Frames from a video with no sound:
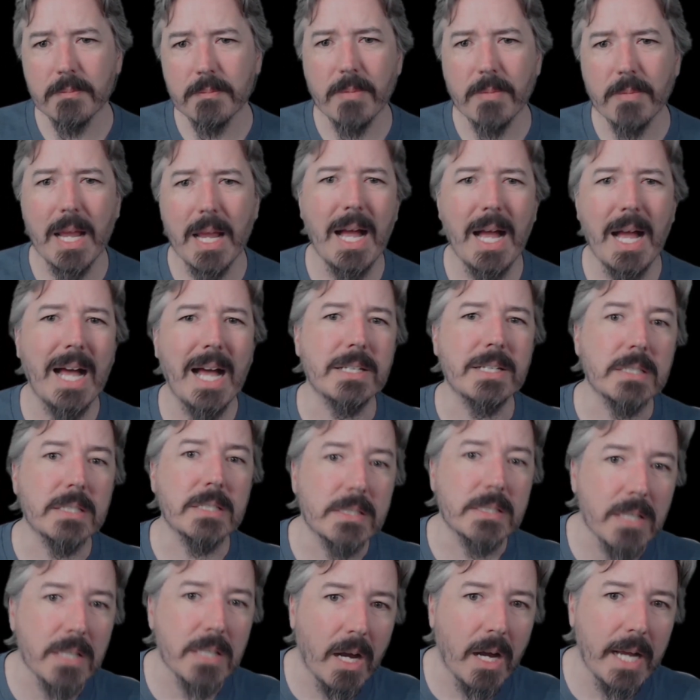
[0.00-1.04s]
are
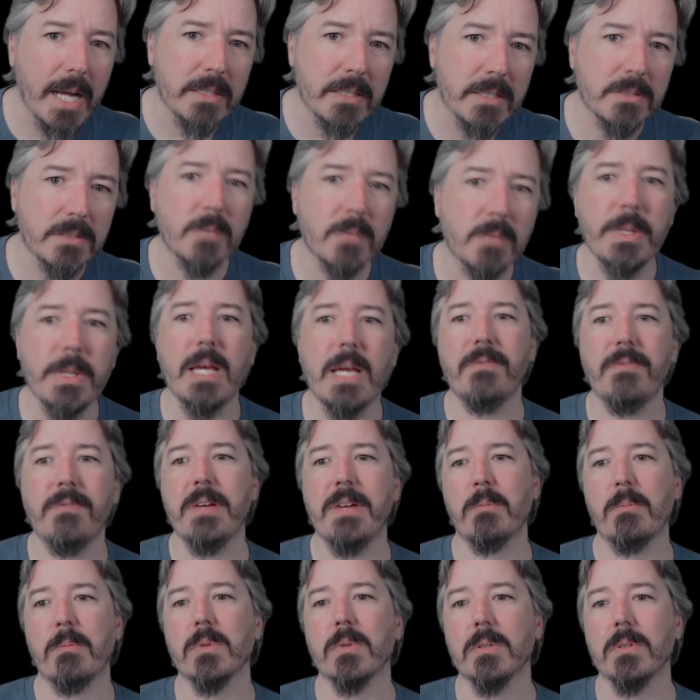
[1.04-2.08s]
designed to be
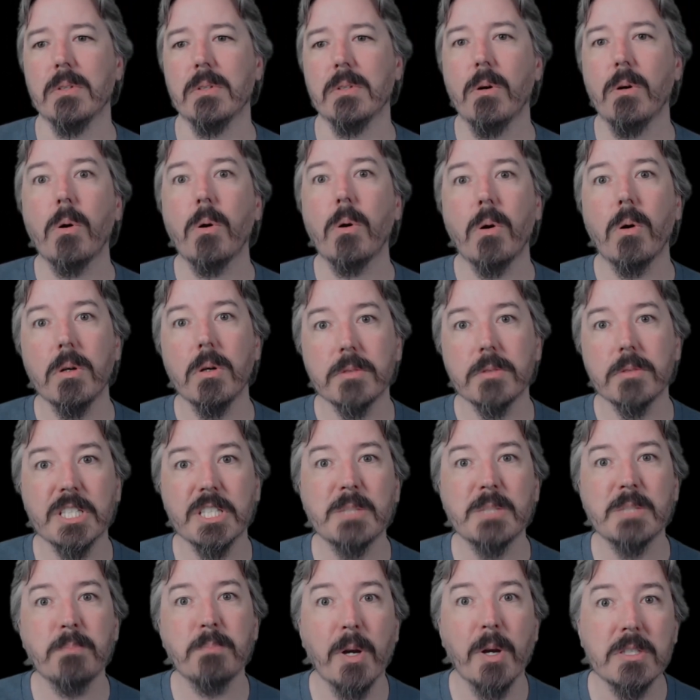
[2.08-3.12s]
ephemeral or
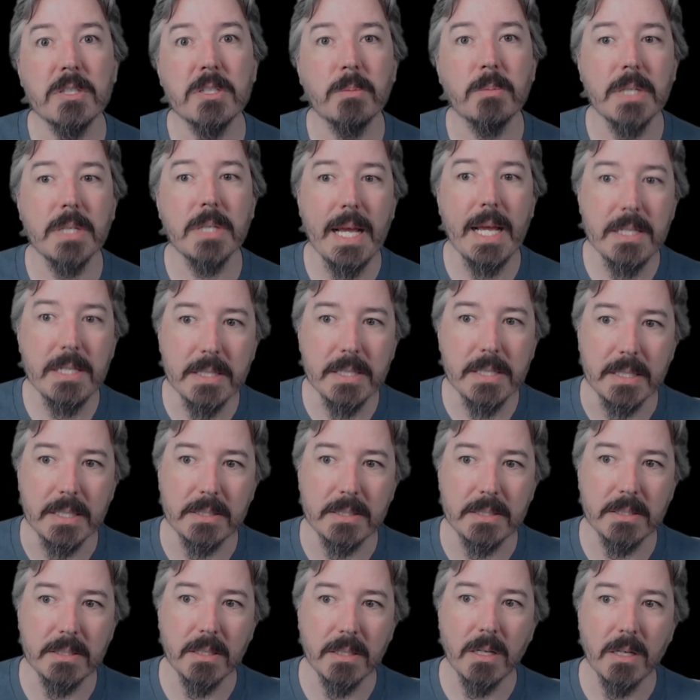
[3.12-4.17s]
disposable entities.
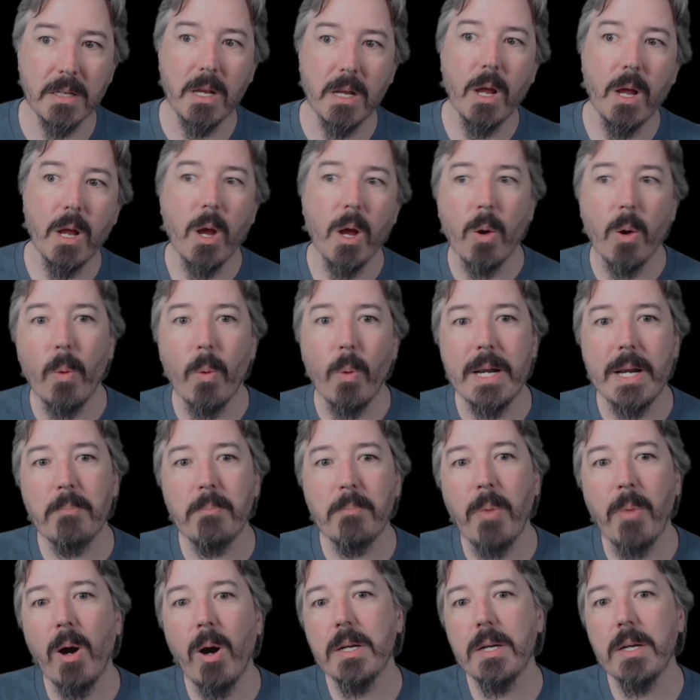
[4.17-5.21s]
When a
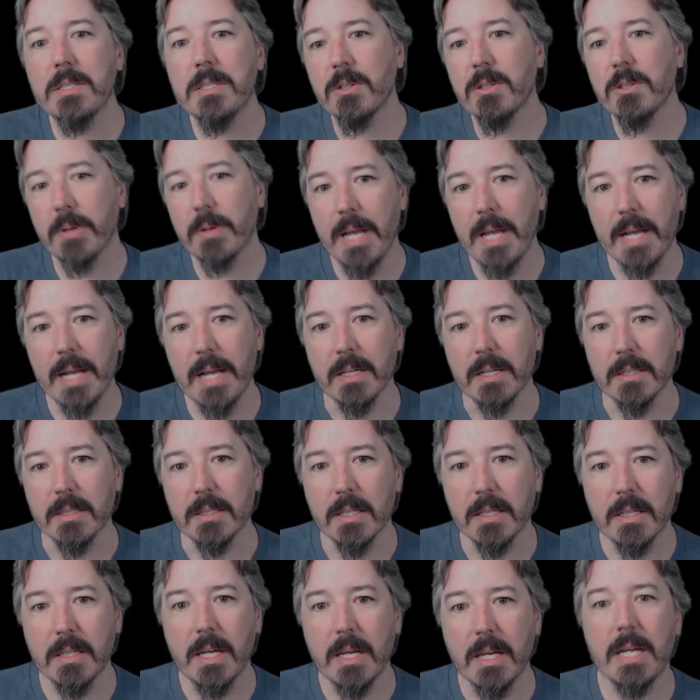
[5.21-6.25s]
pod is created,
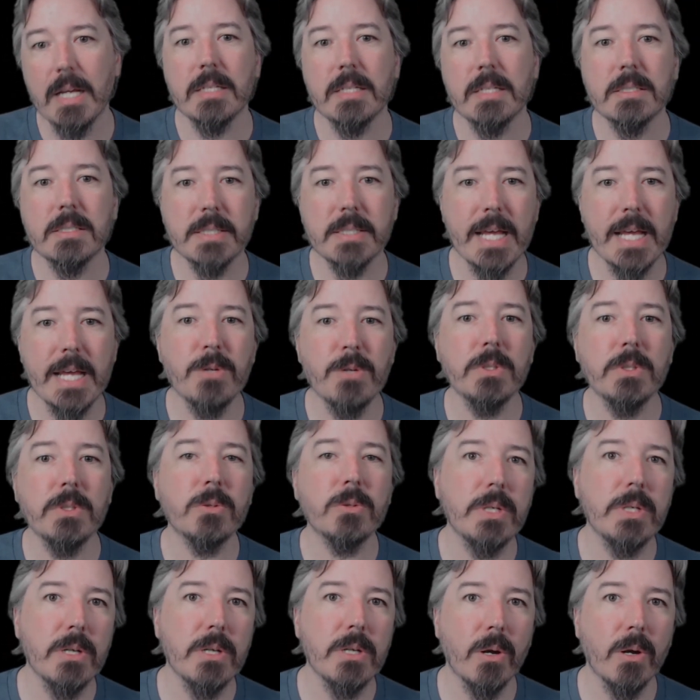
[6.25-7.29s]
it is scheduled to a
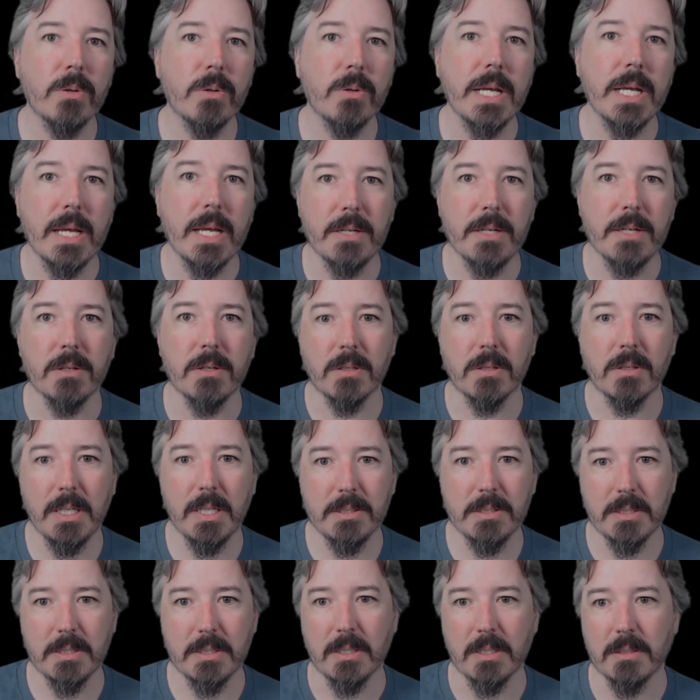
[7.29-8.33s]
node in your
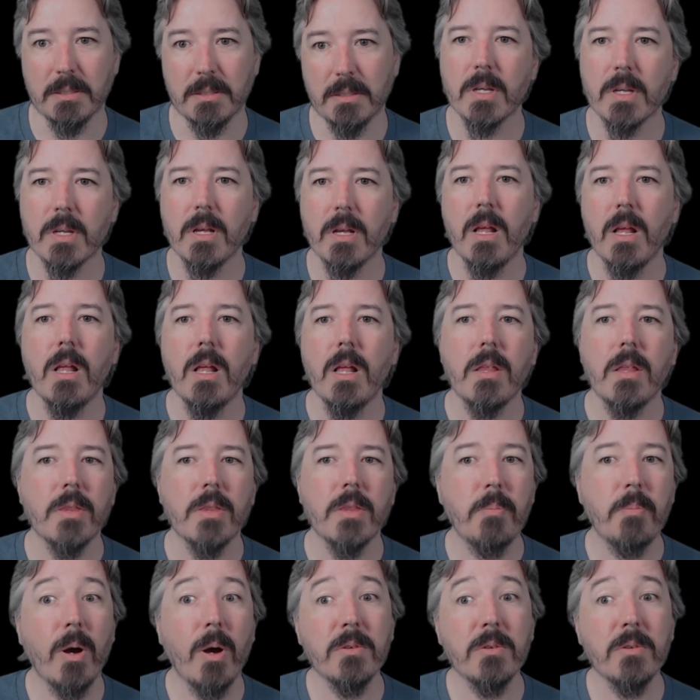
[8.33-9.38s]
cluster. The
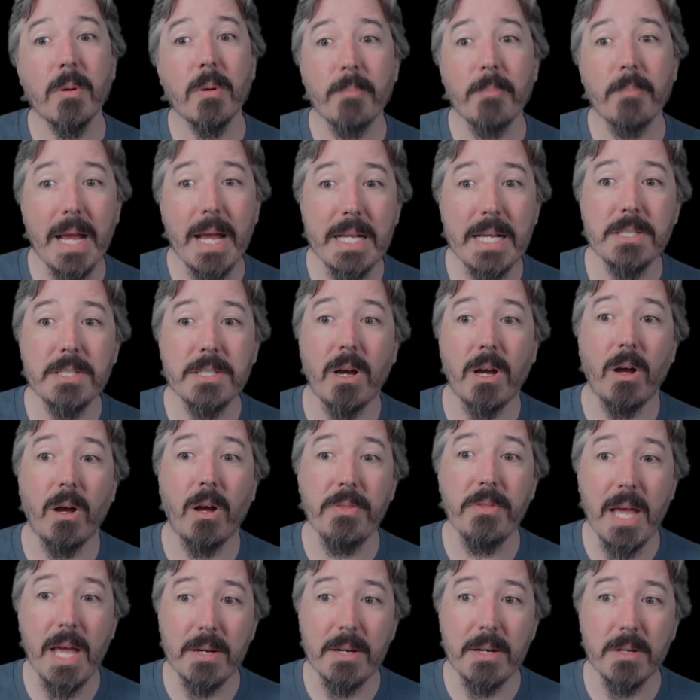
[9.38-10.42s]
pod remains on
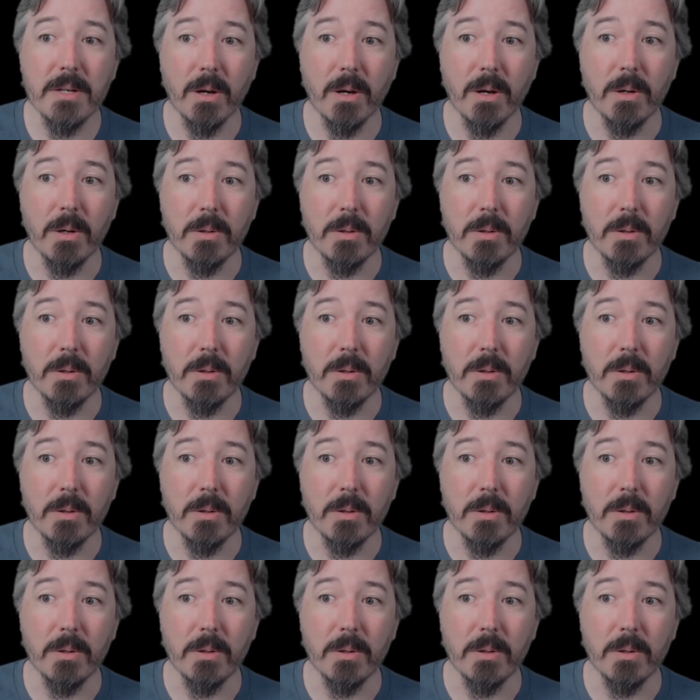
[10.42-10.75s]
that node